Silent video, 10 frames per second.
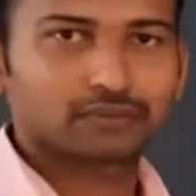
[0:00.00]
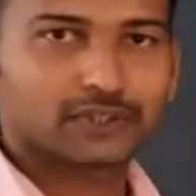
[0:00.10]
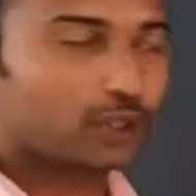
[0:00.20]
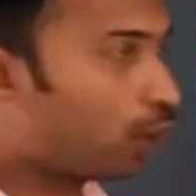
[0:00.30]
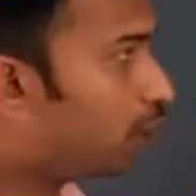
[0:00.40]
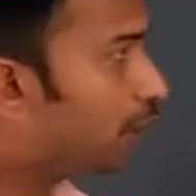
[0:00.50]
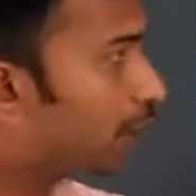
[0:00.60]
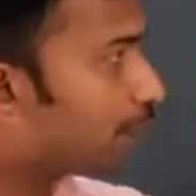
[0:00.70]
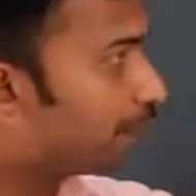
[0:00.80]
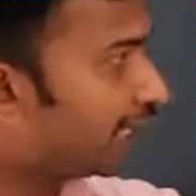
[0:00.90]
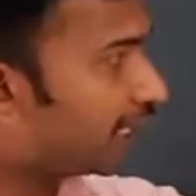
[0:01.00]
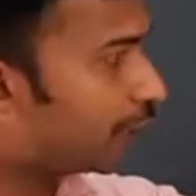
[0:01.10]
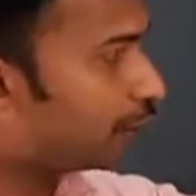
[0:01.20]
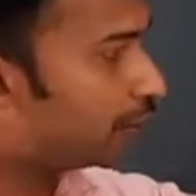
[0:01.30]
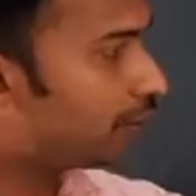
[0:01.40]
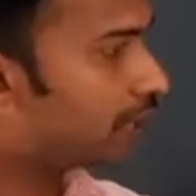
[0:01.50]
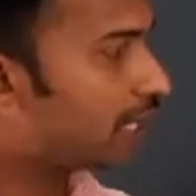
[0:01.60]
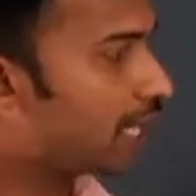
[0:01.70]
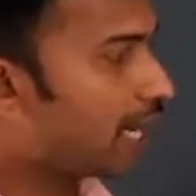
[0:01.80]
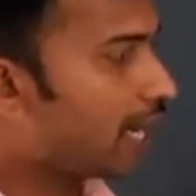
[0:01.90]
So, PQ
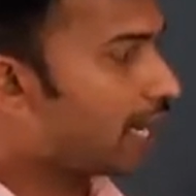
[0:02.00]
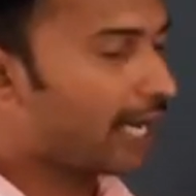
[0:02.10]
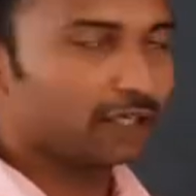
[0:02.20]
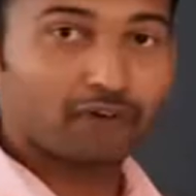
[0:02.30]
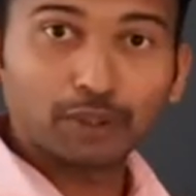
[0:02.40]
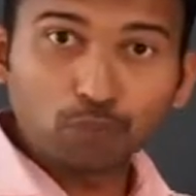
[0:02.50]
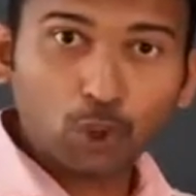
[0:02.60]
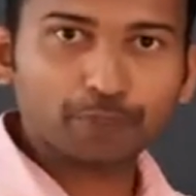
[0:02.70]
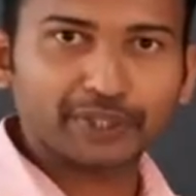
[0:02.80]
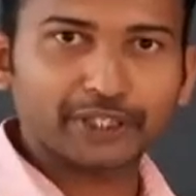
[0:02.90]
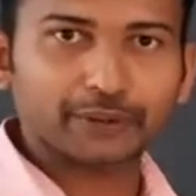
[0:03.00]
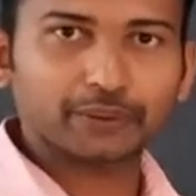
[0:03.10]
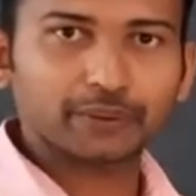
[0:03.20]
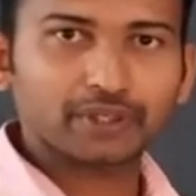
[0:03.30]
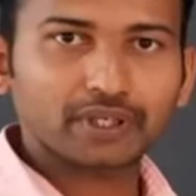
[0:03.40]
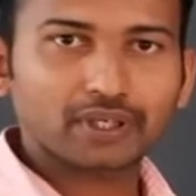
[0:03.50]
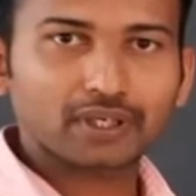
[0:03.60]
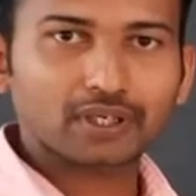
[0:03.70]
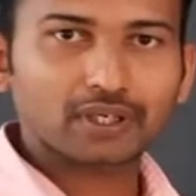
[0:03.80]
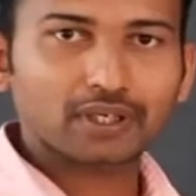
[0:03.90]
and one more PQ
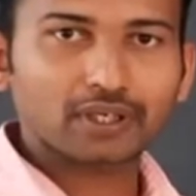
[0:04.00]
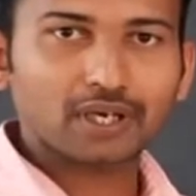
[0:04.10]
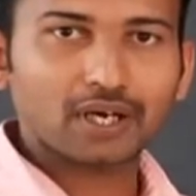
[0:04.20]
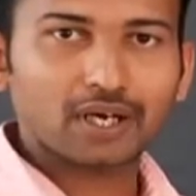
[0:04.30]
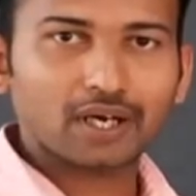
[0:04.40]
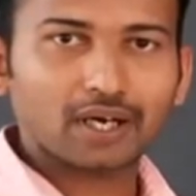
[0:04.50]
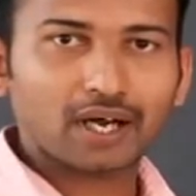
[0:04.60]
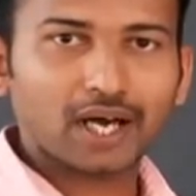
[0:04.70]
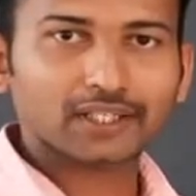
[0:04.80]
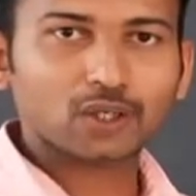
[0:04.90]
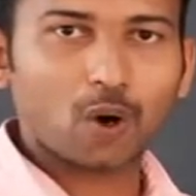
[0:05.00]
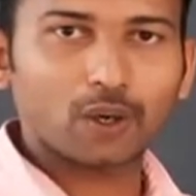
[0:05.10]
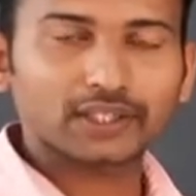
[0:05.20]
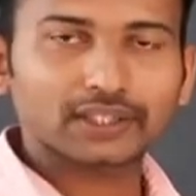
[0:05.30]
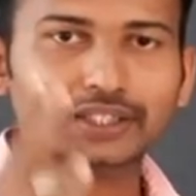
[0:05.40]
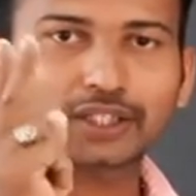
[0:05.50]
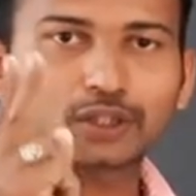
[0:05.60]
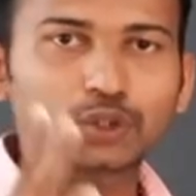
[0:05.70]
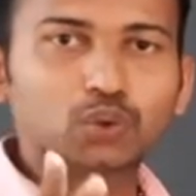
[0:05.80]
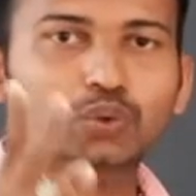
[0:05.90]
are called
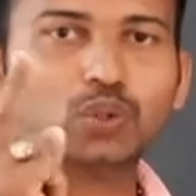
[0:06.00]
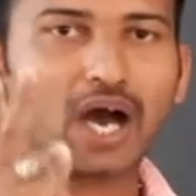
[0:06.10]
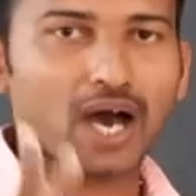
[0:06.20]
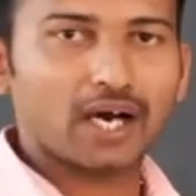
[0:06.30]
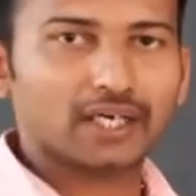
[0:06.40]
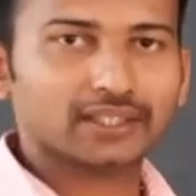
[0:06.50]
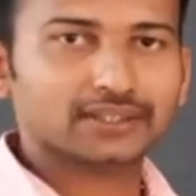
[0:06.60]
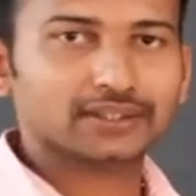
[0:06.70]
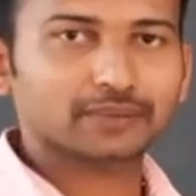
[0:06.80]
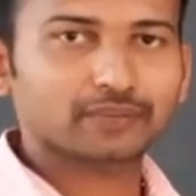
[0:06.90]
2 arcs.